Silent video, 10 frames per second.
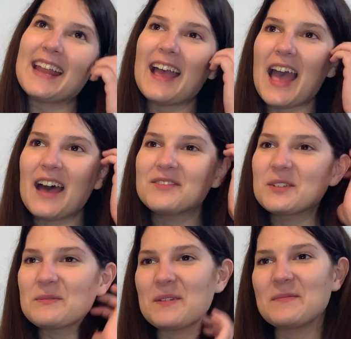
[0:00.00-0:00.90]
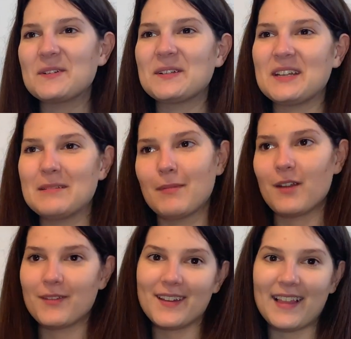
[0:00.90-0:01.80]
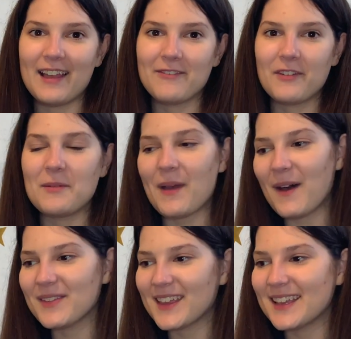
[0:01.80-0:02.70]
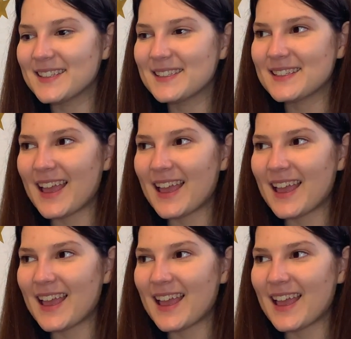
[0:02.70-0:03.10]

I have told people in my real life about this.